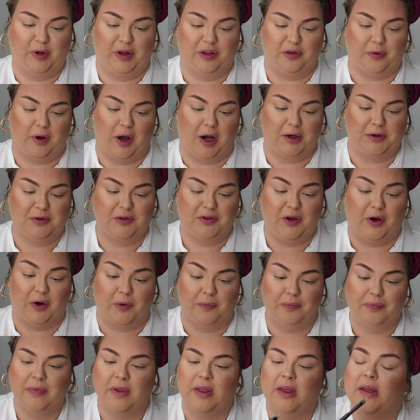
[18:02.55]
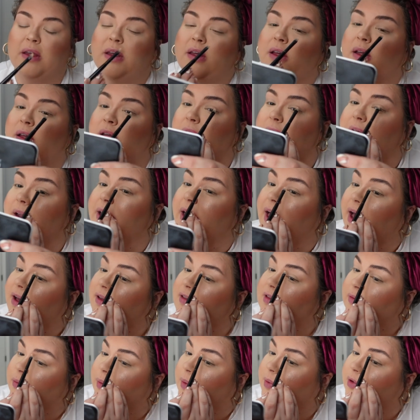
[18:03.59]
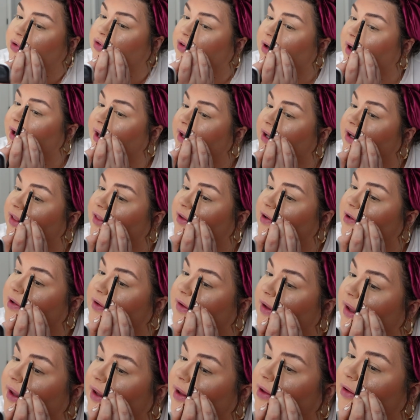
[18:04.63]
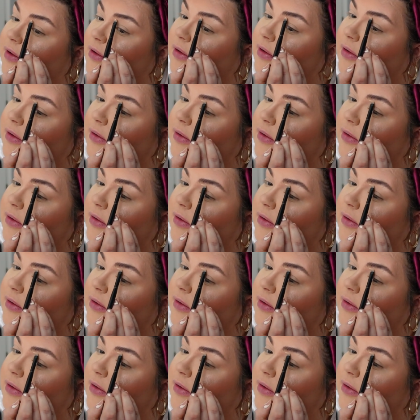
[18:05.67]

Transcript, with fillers: what's wrong. So alas, we will try another day.